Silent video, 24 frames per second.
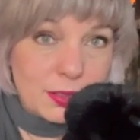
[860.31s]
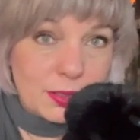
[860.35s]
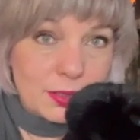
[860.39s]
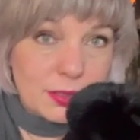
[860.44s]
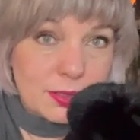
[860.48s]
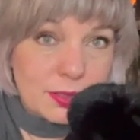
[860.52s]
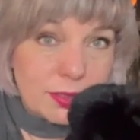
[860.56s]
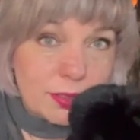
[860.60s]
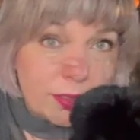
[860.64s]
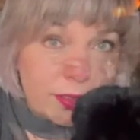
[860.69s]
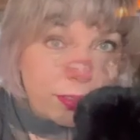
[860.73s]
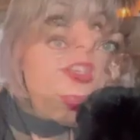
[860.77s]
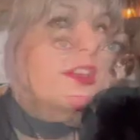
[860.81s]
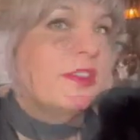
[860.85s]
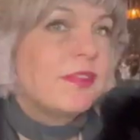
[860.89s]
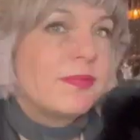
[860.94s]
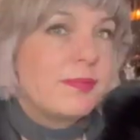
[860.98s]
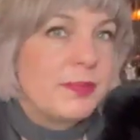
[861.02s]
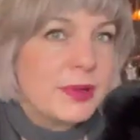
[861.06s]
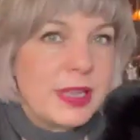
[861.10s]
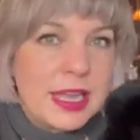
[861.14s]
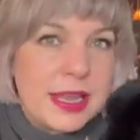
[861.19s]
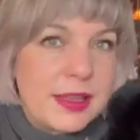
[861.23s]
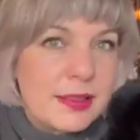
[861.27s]
They are just
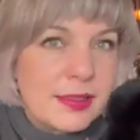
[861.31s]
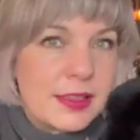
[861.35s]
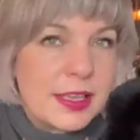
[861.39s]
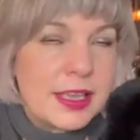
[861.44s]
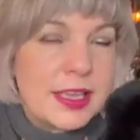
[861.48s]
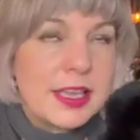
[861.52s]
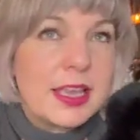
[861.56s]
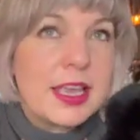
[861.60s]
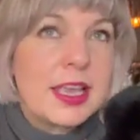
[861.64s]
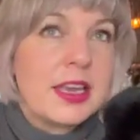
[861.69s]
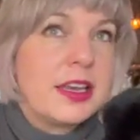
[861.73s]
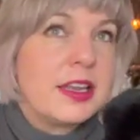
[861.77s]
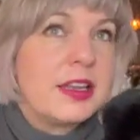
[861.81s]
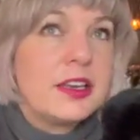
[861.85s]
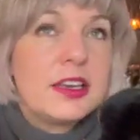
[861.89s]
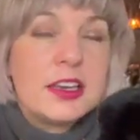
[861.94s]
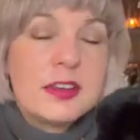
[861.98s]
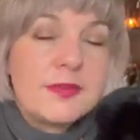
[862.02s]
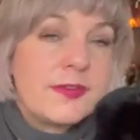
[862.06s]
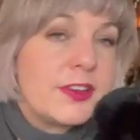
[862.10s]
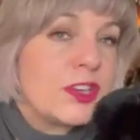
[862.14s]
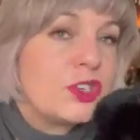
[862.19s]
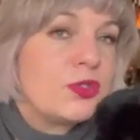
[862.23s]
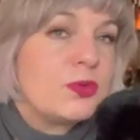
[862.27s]
blazing an
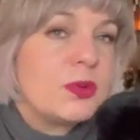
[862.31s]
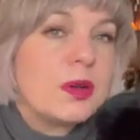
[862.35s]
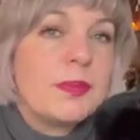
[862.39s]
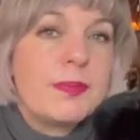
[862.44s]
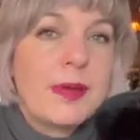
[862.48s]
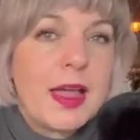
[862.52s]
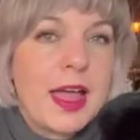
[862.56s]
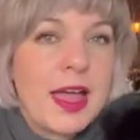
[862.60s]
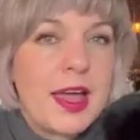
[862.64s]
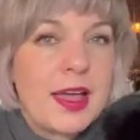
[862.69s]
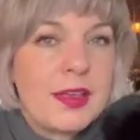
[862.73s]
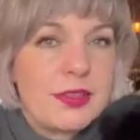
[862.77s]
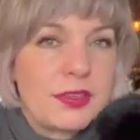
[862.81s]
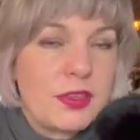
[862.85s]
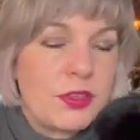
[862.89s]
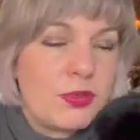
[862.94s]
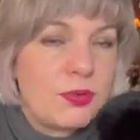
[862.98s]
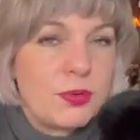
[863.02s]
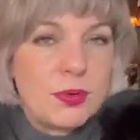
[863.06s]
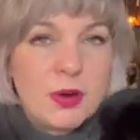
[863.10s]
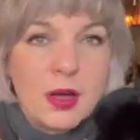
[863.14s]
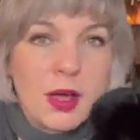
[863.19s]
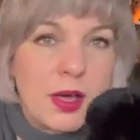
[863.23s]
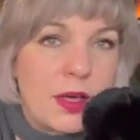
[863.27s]
individual path
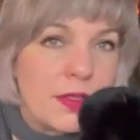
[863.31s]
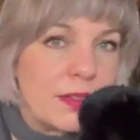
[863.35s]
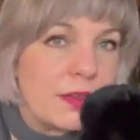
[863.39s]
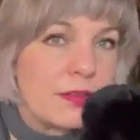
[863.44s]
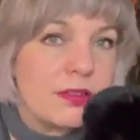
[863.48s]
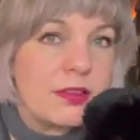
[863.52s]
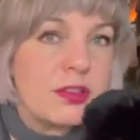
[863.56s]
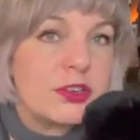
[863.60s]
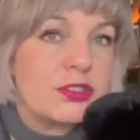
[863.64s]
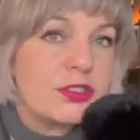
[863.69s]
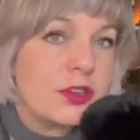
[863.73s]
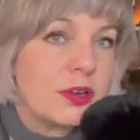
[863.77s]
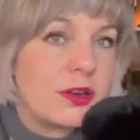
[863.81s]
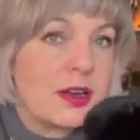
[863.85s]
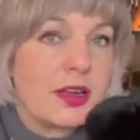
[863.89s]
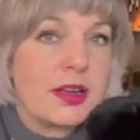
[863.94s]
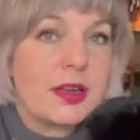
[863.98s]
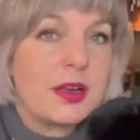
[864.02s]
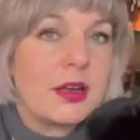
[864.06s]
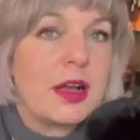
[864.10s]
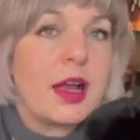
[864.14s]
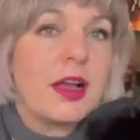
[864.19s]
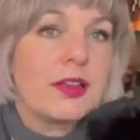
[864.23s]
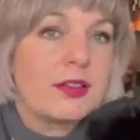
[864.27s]
through all the social
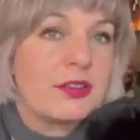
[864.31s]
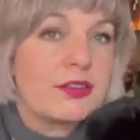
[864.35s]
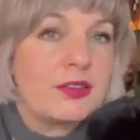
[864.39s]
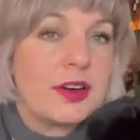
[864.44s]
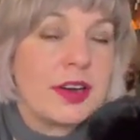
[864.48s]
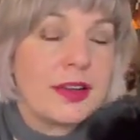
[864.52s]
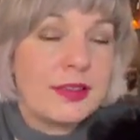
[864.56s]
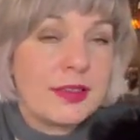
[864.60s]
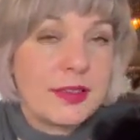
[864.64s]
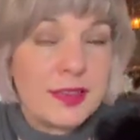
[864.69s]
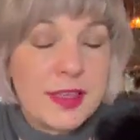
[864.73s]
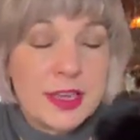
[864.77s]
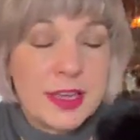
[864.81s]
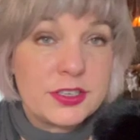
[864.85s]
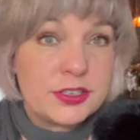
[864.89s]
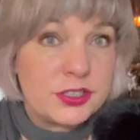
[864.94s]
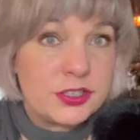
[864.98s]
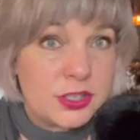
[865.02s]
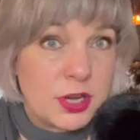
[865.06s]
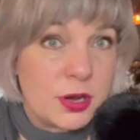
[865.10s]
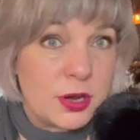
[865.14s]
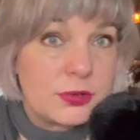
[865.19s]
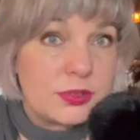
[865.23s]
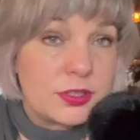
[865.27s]
constructs that
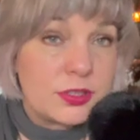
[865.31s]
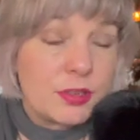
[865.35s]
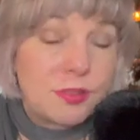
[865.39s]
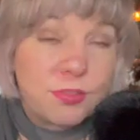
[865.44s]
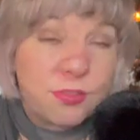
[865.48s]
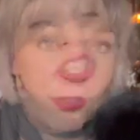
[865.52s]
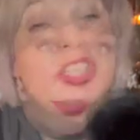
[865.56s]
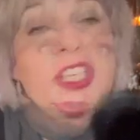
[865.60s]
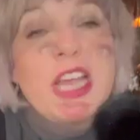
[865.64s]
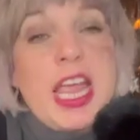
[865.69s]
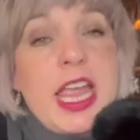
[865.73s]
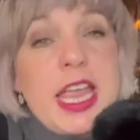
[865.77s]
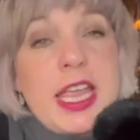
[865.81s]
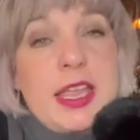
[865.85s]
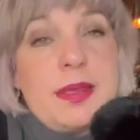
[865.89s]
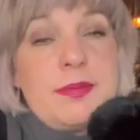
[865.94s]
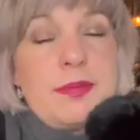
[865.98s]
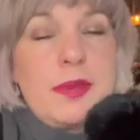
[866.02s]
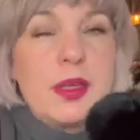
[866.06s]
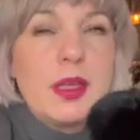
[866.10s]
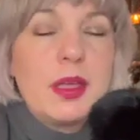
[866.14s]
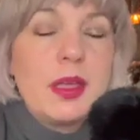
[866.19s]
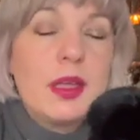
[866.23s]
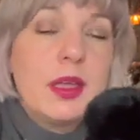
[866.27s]
don't serve
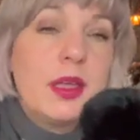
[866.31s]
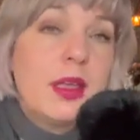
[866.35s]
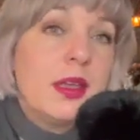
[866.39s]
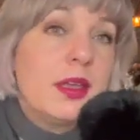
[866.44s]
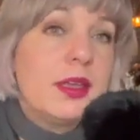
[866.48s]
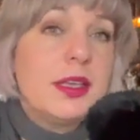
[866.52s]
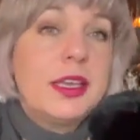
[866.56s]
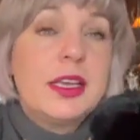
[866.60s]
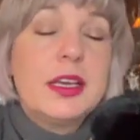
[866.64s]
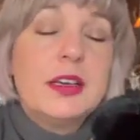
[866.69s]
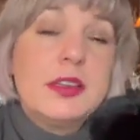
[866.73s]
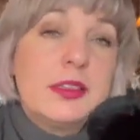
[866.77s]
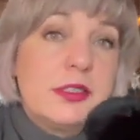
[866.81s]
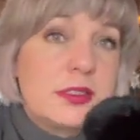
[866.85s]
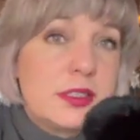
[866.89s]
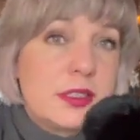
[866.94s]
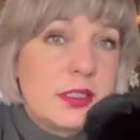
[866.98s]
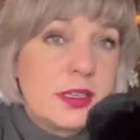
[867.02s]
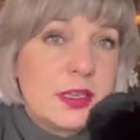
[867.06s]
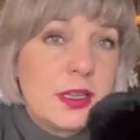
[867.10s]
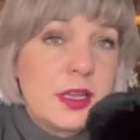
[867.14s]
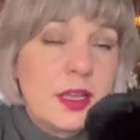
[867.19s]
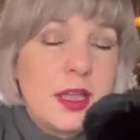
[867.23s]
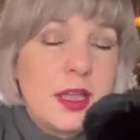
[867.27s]
shame,
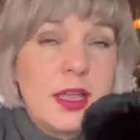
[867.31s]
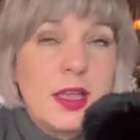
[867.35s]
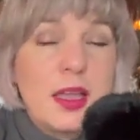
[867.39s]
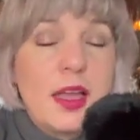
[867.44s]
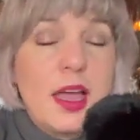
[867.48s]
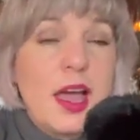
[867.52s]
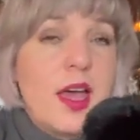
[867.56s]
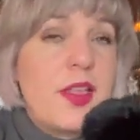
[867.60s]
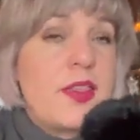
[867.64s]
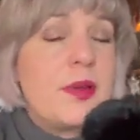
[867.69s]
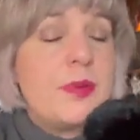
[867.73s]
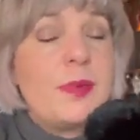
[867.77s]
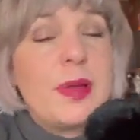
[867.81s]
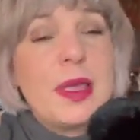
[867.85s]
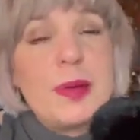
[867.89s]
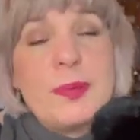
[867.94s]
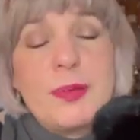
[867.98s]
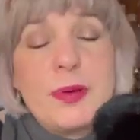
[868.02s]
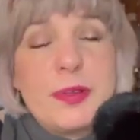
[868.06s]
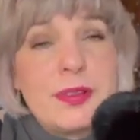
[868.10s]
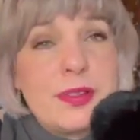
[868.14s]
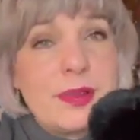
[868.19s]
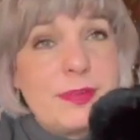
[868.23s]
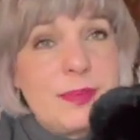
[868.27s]
guilt, other
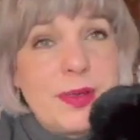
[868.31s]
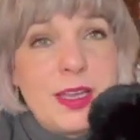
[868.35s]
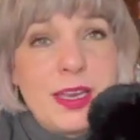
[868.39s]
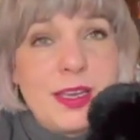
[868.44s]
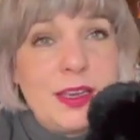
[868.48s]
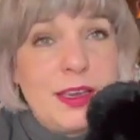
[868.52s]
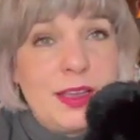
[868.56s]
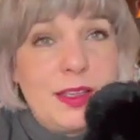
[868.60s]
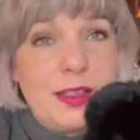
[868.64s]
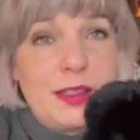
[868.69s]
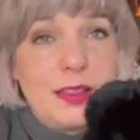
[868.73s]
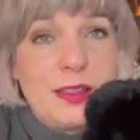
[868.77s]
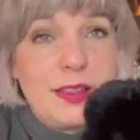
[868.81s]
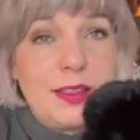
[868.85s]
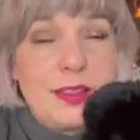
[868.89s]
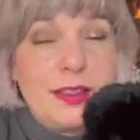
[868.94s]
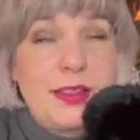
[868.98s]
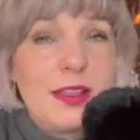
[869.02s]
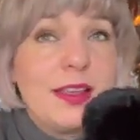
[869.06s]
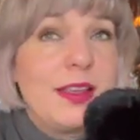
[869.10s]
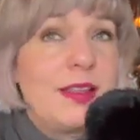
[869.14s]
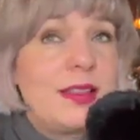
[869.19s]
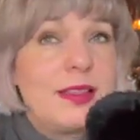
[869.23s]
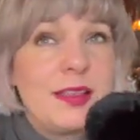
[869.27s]
people's opinions,
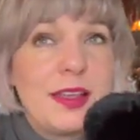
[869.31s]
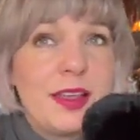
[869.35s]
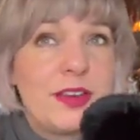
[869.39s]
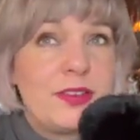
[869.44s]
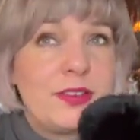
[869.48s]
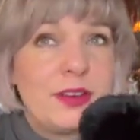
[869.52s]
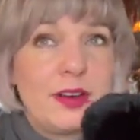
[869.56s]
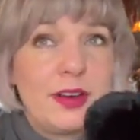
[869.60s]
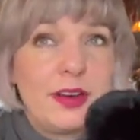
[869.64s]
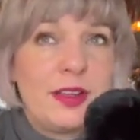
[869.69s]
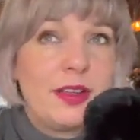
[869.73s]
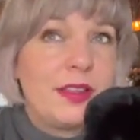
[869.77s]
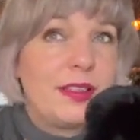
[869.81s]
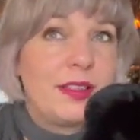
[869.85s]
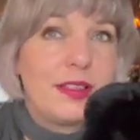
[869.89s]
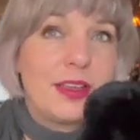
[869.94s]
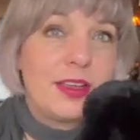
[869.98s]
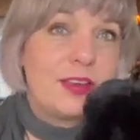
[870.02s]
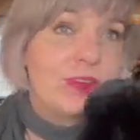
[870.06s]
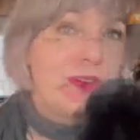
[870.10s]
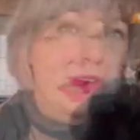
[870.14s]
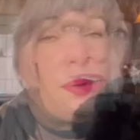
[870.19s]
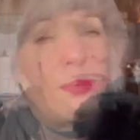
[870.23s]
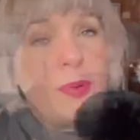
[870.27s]
etc.,
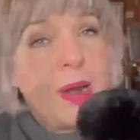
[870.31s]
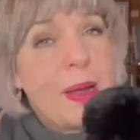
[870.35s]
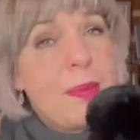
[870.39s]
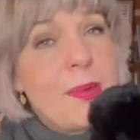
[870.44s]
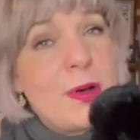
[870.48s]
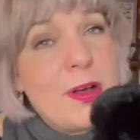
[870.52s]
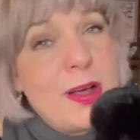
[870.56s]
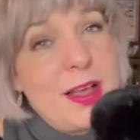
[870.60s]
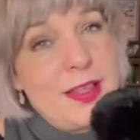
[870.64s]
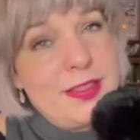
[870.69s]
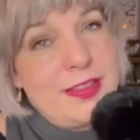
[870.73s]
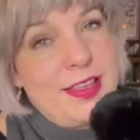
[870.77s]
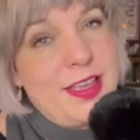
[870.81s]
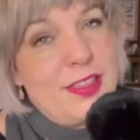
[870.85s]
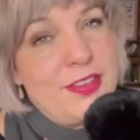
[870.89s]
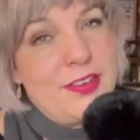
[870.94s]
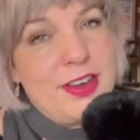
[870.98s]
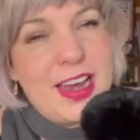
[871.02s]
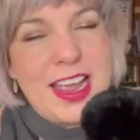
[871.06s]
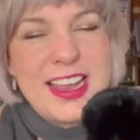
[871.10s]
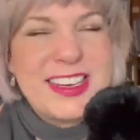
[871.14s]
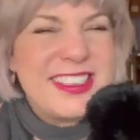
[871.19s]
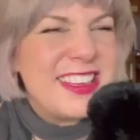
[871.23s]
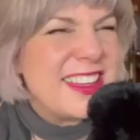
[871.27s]
etc. A rebel, on the other
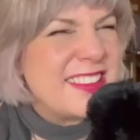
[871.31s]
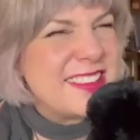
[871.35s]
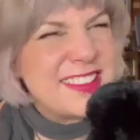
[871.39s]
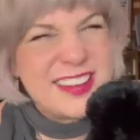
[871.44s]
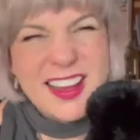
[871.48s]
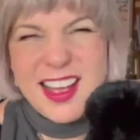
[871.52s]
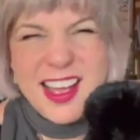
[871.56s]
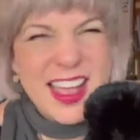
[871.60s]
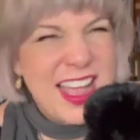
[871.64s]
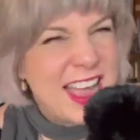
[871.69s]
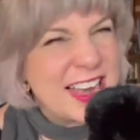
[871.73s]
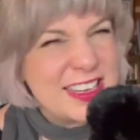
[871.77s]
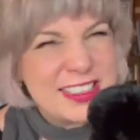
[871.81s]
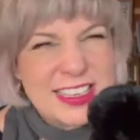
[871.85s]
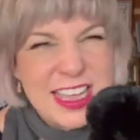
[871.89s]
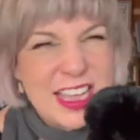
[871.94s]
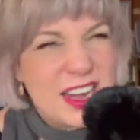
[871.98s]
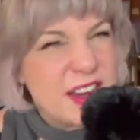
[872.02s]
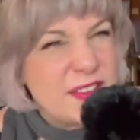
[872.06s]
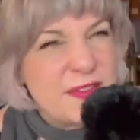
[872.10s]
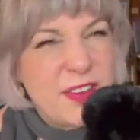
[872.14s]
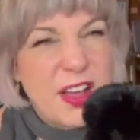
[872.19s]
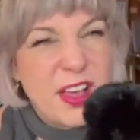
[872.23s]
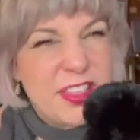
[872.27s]
hand, does not act
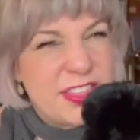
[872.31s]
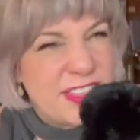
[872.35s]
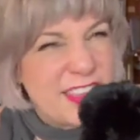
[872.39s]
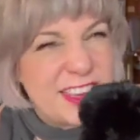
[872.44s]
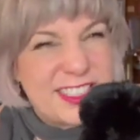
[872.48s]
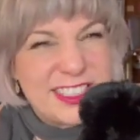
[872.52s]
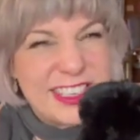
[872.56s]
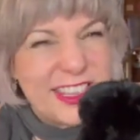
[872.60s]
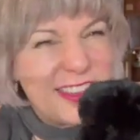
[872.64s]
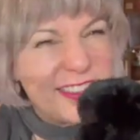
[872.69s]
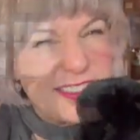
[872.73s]
out of authenticity.